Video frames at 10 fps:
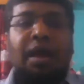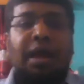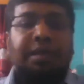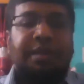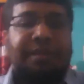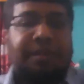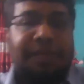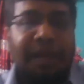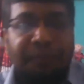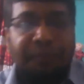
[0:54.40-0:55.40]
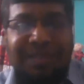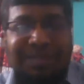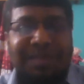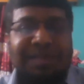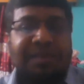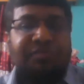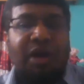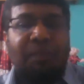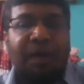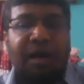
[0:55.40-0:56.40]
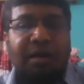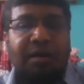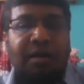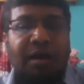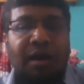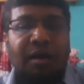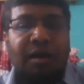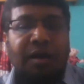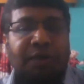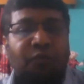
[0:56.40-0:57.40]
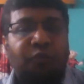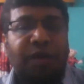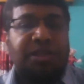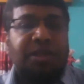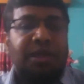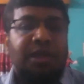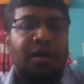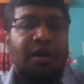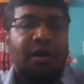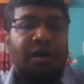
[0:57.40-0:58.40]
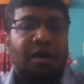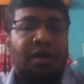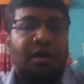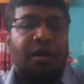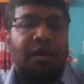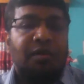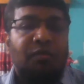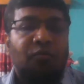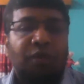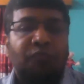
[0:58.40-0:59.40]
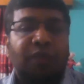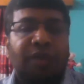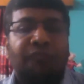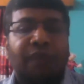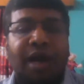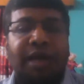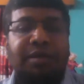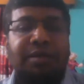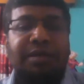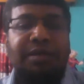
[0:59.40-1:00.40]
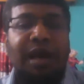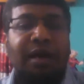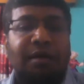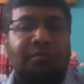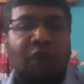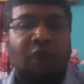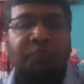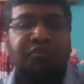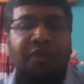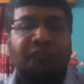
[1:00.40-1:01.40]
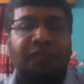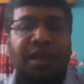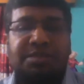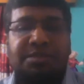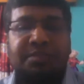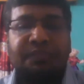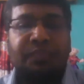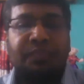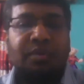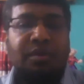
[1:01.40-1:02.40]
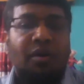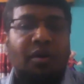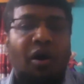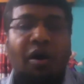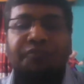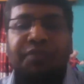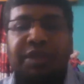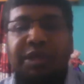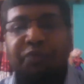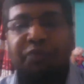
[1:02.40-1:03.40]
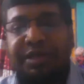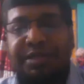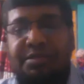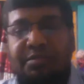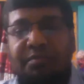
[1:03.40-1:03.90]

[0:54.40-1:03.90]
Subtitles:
And The Tempest is a drama in which we will find the observance of three unities